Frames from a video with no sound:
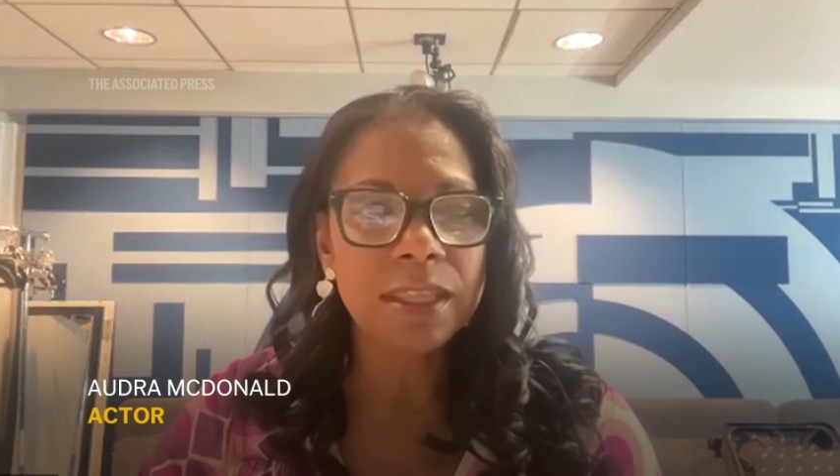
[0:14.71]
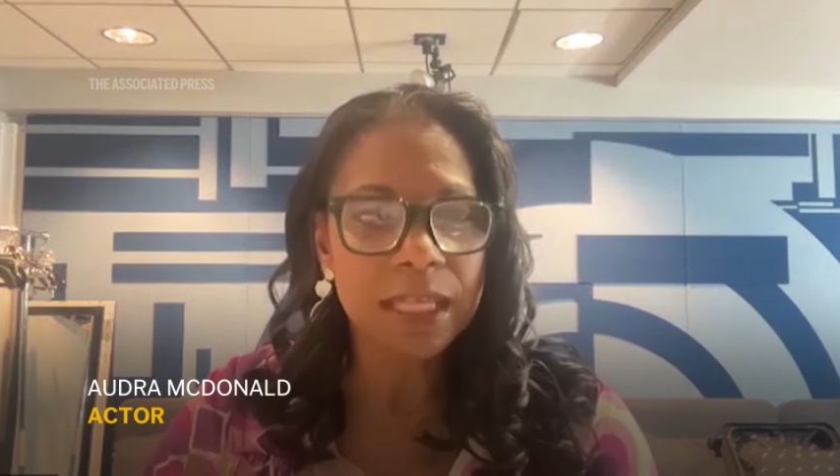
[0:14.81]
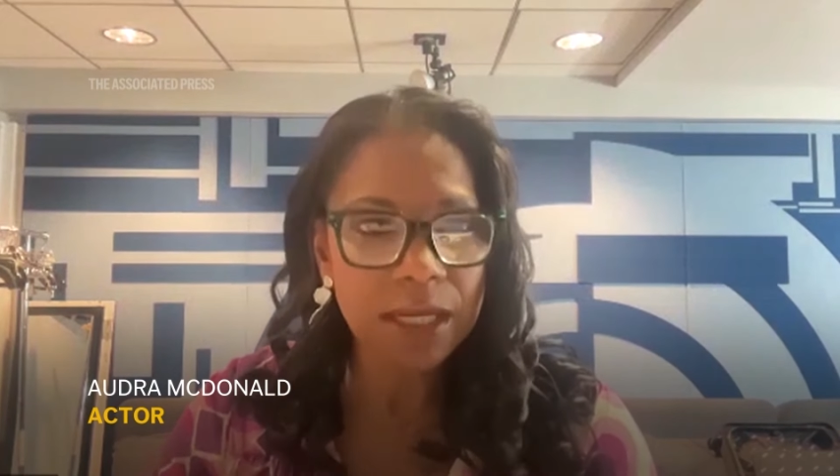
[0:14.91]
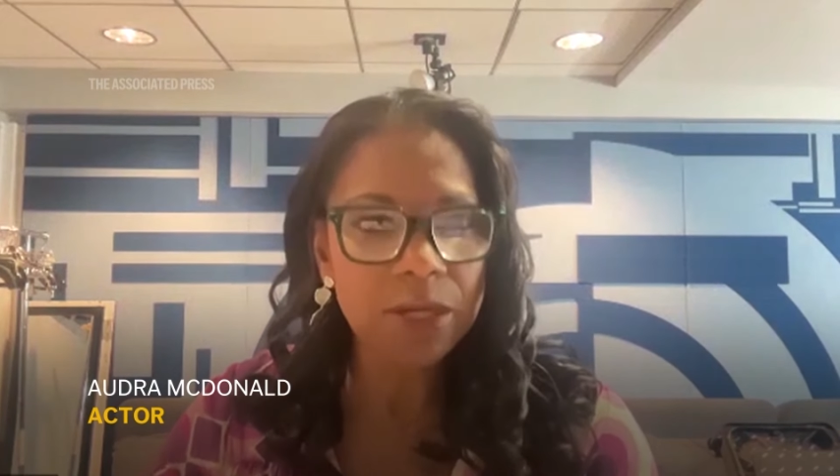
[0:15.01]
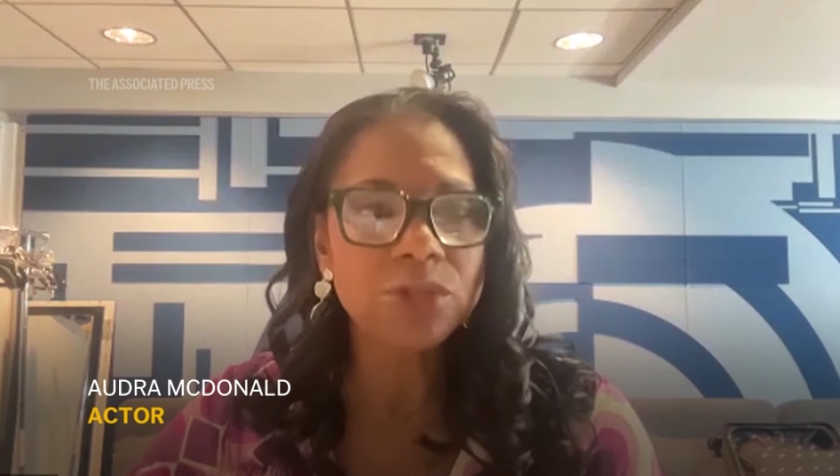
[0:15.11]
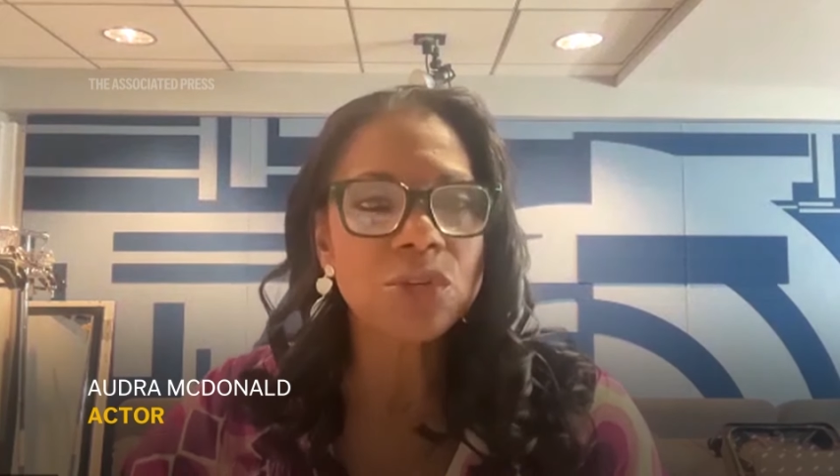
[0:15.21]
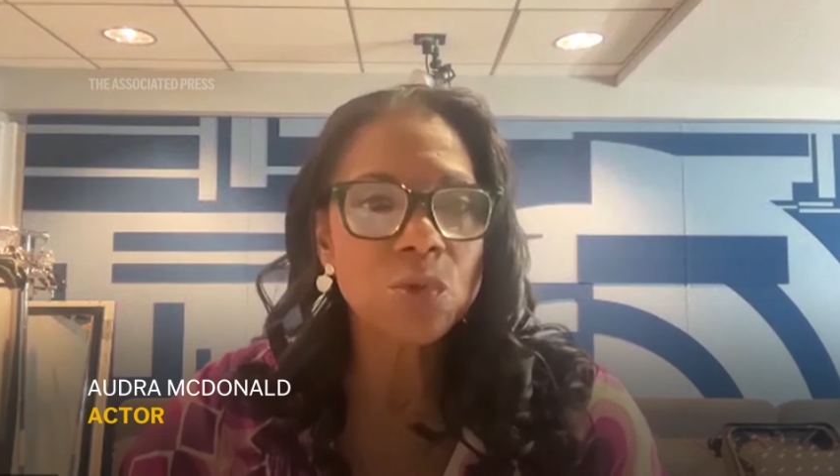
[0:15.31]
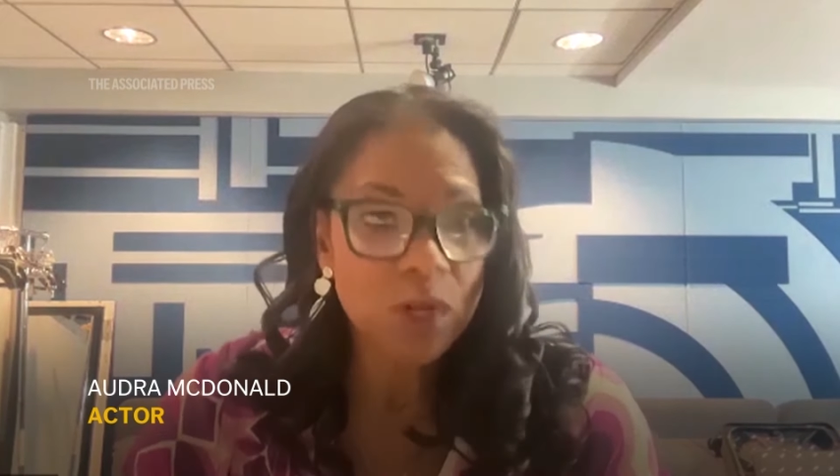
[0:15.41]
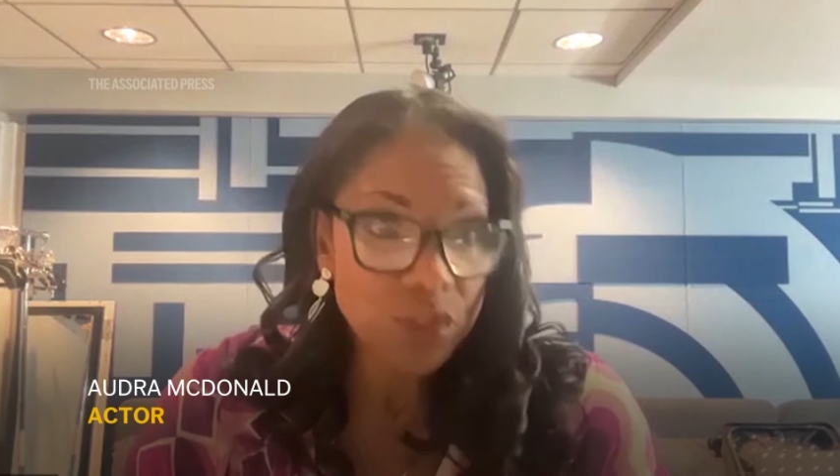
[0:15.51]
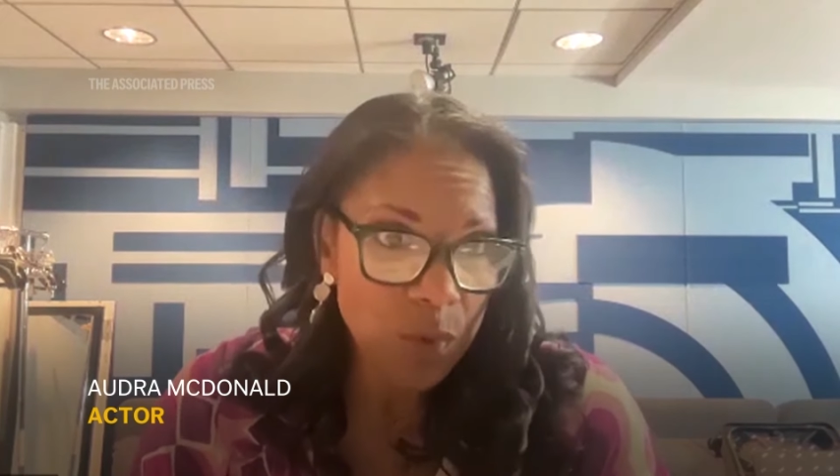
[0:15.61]
the
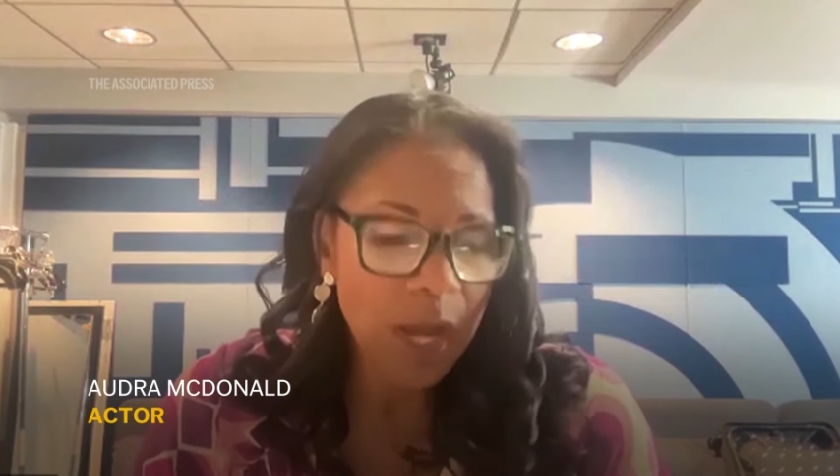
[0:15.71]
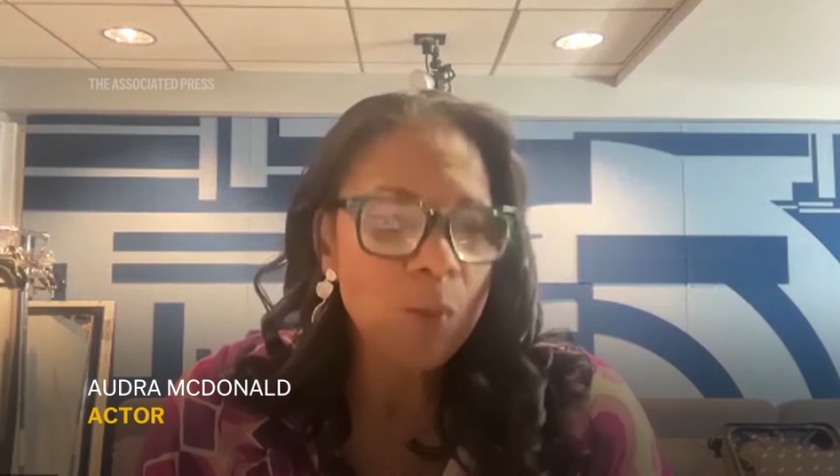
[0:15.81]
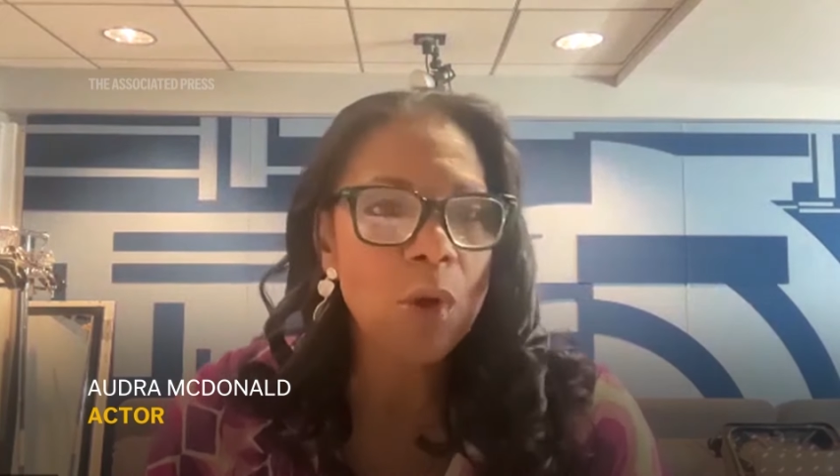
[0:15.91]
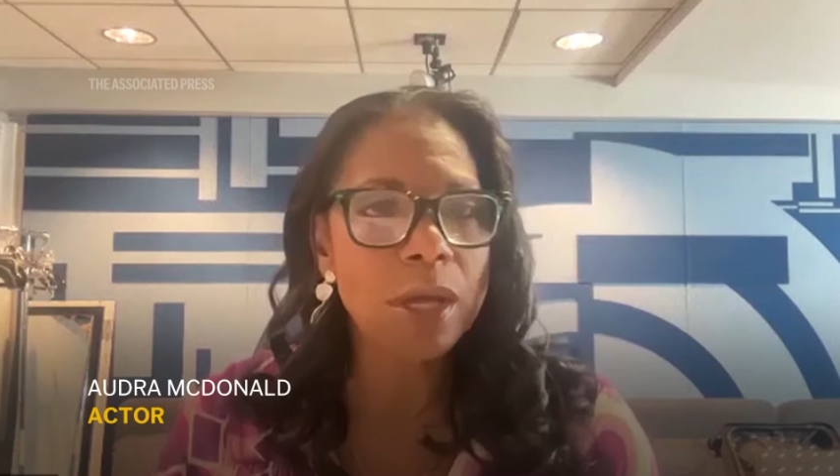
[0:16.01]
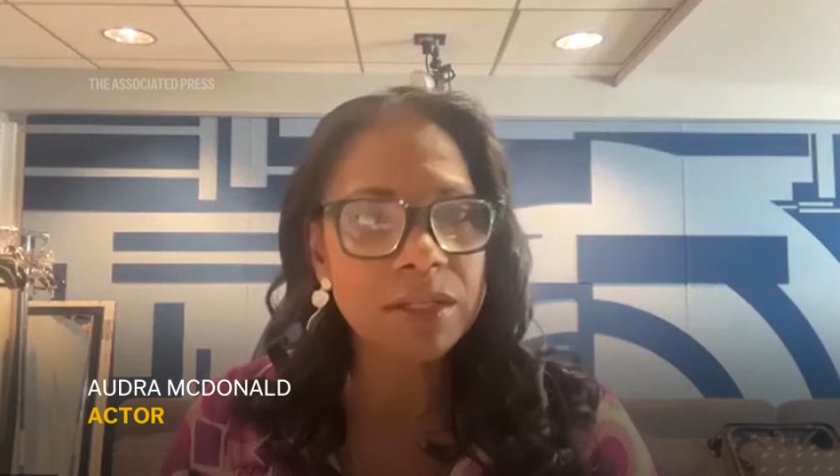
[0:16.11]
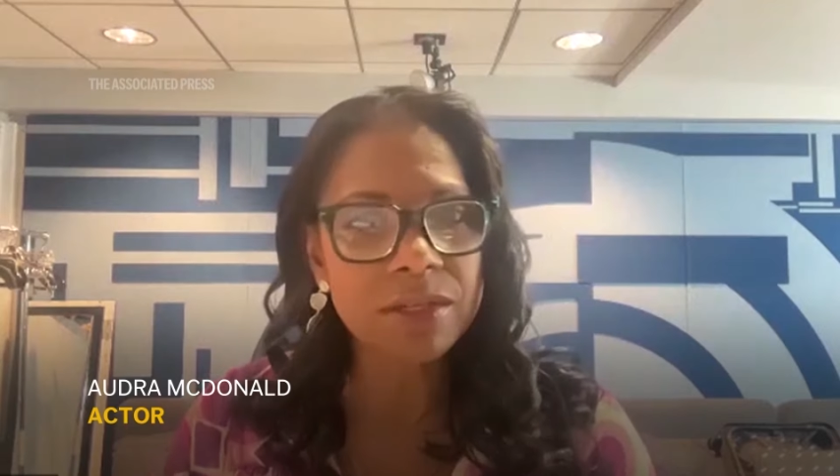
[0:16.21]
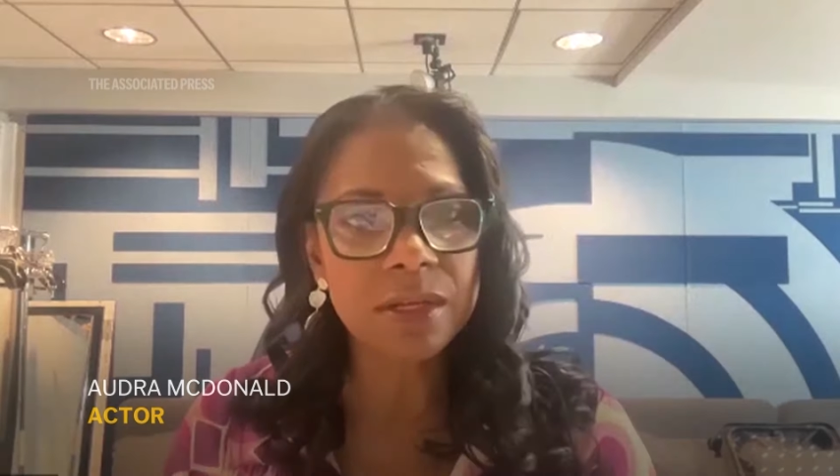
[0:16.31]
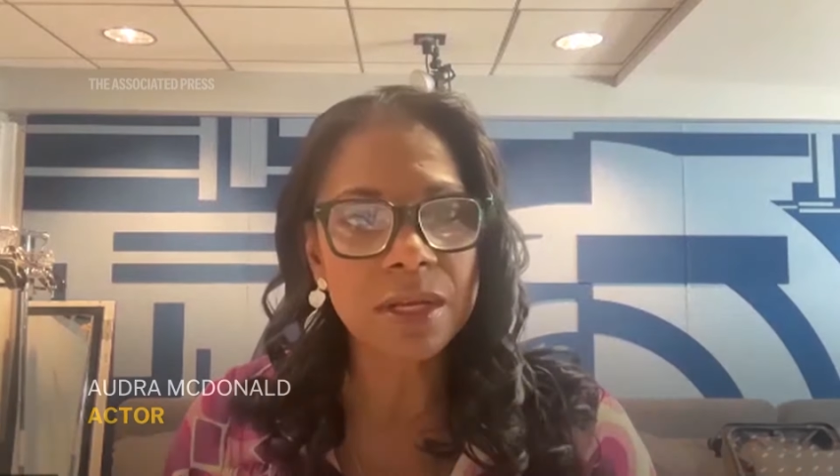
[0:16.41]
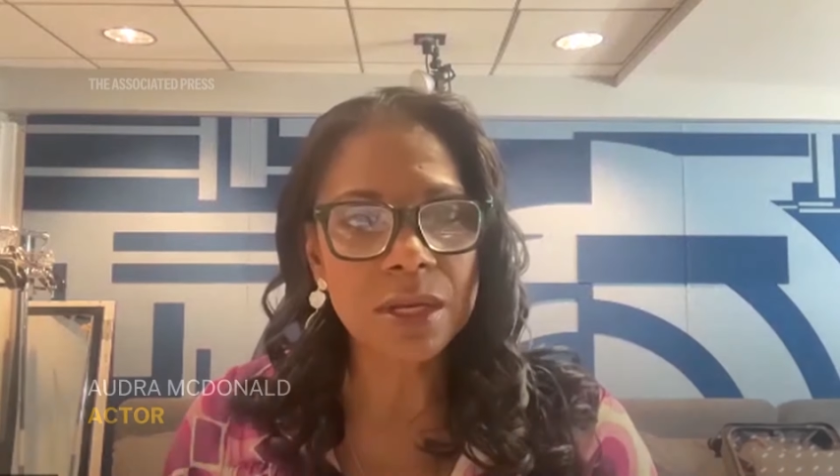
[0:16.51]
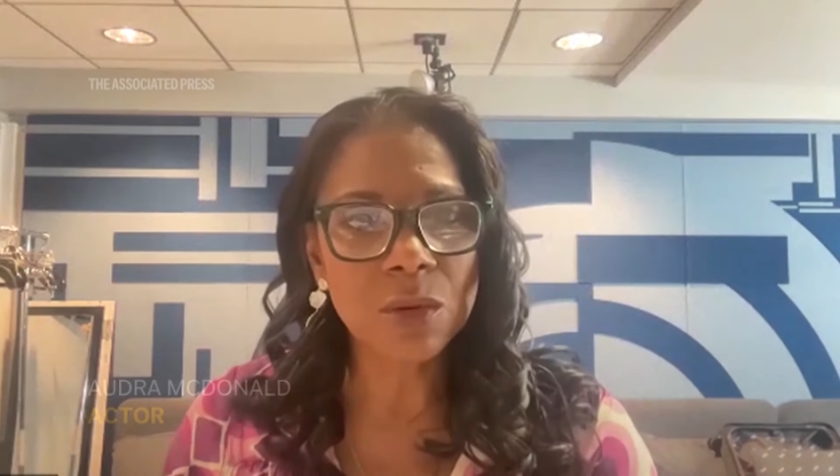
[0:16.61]
character, what do I want?